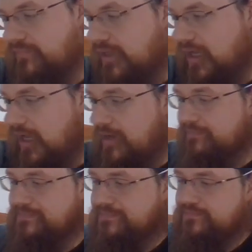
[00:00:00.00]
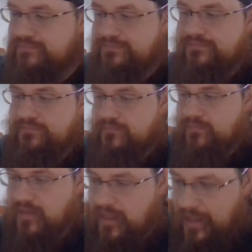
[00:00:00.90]
Um,
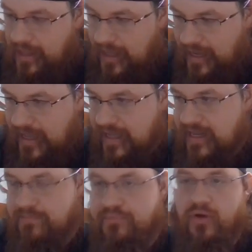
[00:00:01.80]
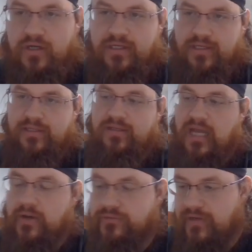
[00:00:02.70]
I had a book
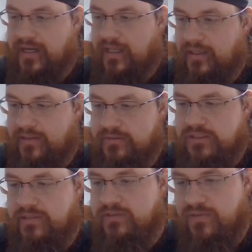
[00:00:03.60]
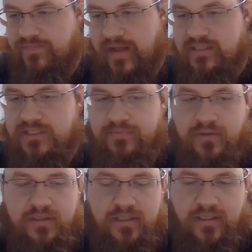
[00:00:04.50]
I was writing. It was it was a fantasy
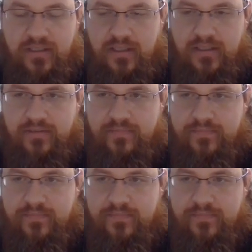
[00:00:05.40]
book. Uh, uh,